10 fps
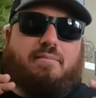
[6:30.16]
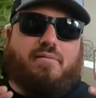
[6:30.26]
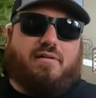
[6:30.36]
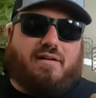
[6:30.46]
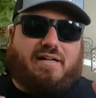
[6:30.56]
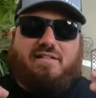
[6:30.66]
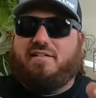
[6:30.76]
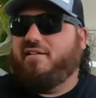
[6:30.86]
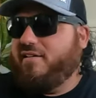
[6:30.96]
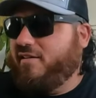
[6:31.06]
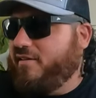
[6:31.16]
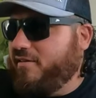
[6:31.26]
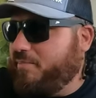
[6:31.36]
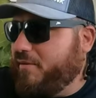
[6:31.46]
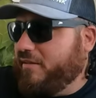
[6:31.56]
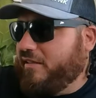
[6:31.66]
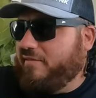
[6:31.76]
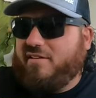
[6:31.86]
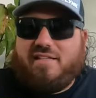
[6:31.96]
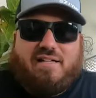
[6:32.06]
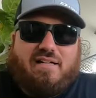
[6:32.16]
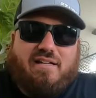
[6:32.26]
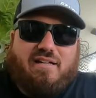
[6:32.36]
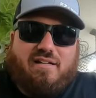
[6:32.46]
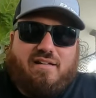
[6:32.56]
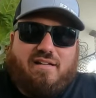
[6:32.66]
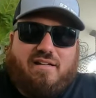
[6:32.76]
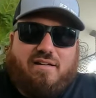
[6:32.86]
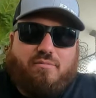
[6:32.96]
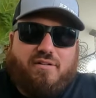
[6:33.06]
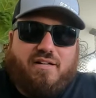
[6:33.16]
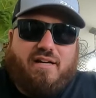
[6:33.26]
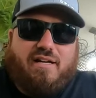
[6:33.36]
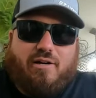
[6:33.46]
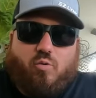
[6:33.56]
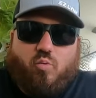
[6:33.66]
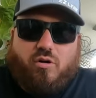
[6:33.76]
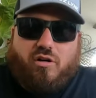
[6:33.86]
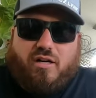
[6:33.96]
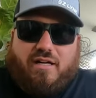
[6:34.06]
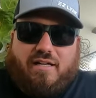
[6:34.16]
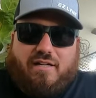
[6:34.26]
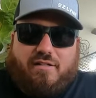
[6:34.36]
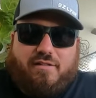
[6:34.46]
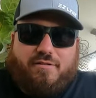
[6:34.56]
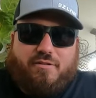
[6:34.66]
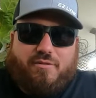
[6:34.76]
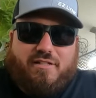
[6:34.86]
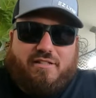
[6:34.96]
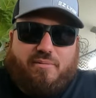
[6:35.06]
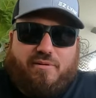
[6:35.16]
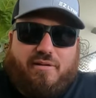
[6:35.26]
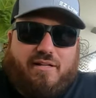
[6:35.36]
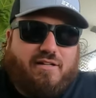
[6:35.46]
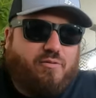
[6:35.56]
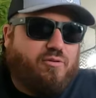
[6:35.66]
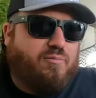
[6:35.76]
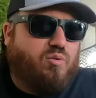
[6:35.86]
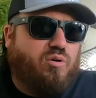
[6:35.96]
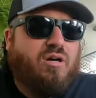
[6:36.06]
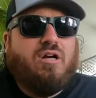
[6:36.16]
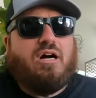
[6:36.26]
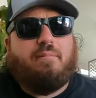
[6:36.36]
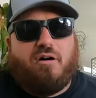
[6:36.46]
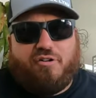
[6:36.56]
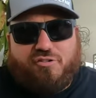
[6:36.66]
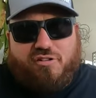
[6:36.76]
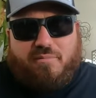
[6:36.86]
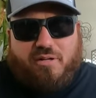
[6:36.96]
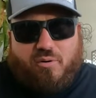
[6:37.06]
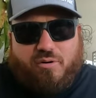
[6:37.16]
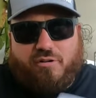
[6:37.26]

but I did end up leaving that in a rig at work, and I don't know what I did with it. I got to order more. I'm also going to be